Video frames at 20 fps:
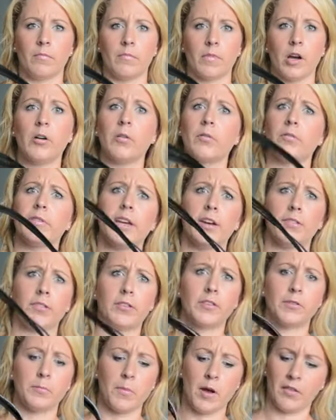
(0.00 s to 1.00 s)
Oh, the other
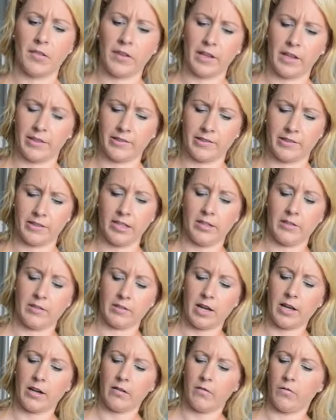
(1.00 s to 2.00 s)
small thing is these
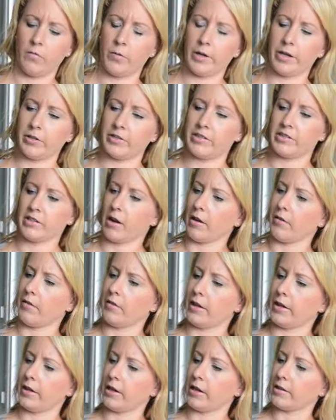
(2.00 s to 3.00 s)
kind of weird side
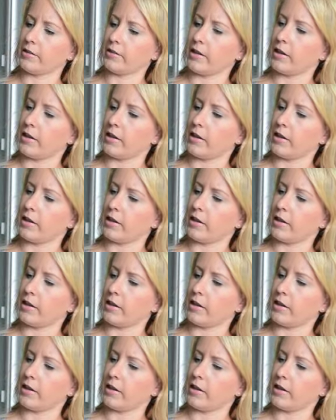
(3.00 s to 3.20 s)
things.